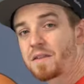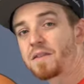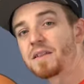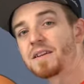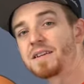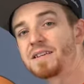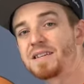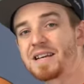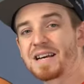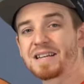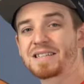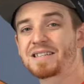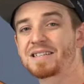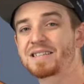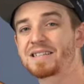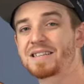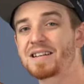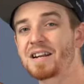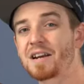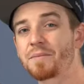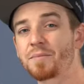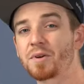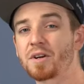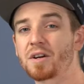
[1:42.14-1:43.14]
The desks
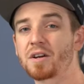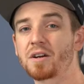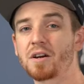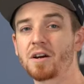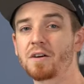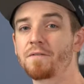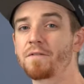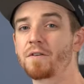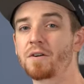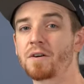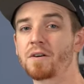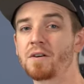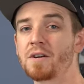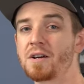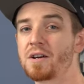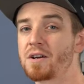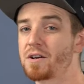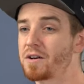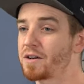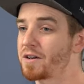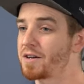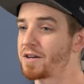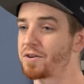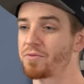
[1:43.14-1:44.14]
that I'm gonna cover
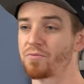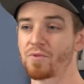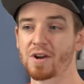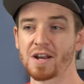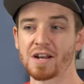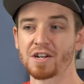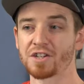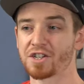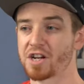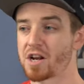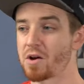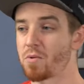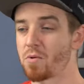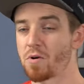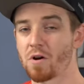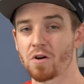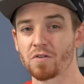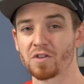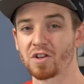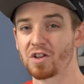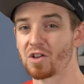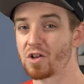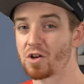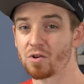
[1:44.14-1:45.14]
can range anywhere
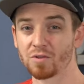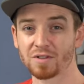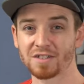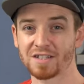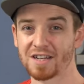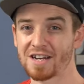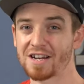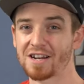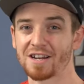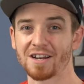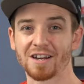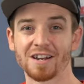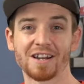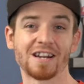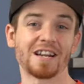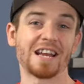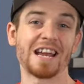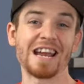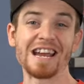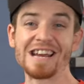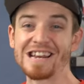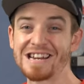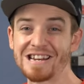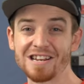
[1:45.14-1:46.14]
on the low side. I got an
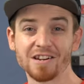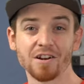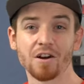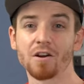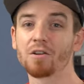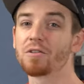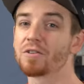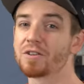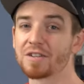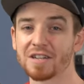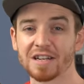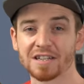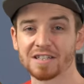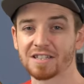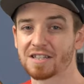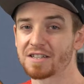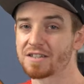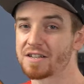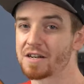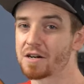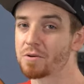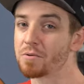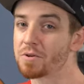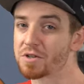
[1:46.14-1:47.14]
$80 desk
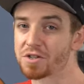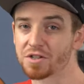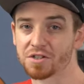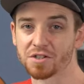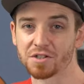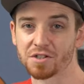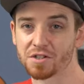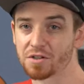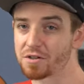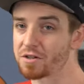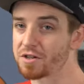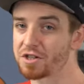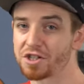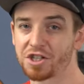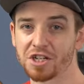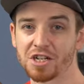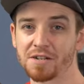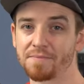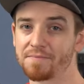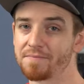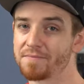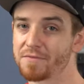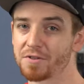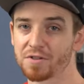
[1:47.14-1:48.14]
in there, which is dirt
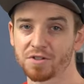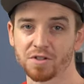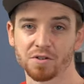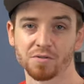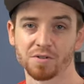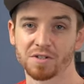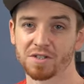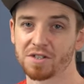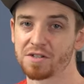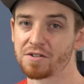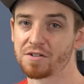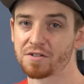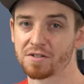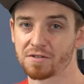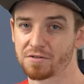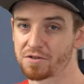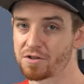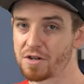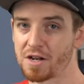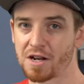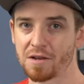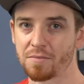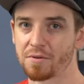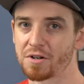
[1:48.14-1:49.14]
cheap. There's no
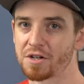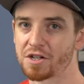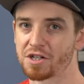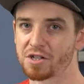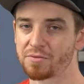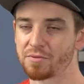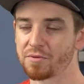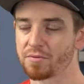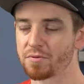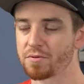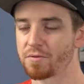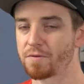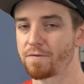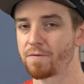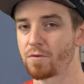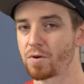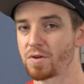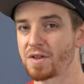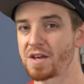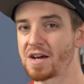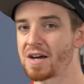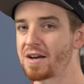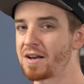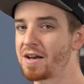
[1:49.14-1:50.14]
excuse anybody should be able to
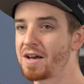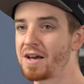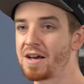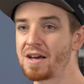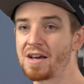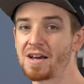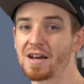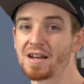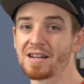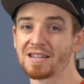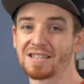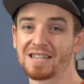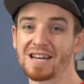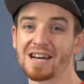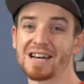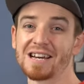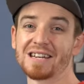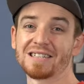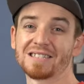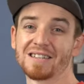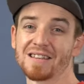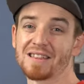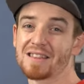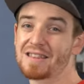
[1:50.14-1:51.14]
afford that. And as
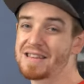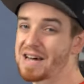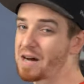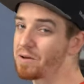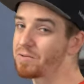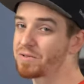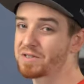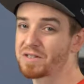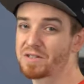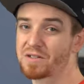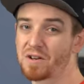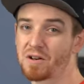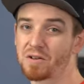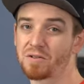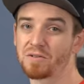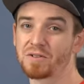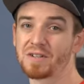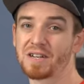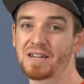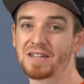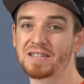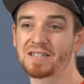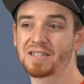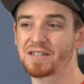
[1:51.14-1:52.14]
high as $1,000
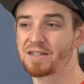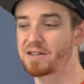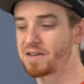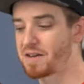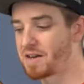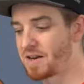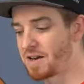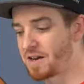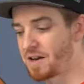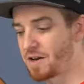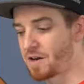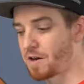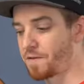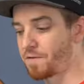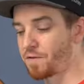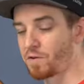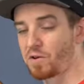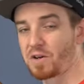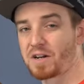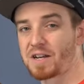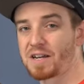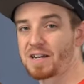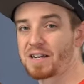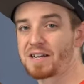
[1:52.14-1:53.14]
desk. And if
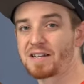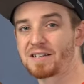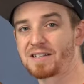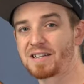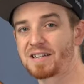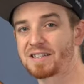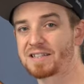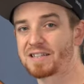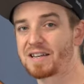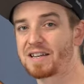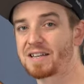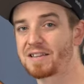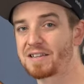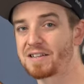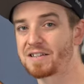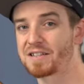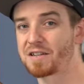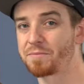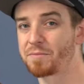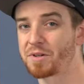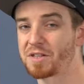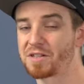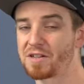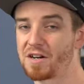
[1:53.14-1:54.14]
you're looking at a desk like
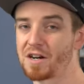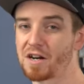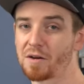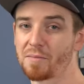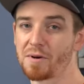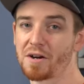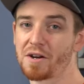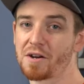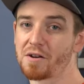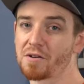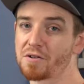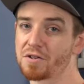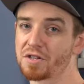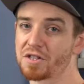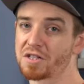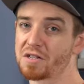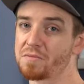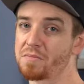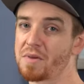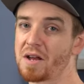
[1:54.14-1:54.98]
this, I'm gonna talk about here in just a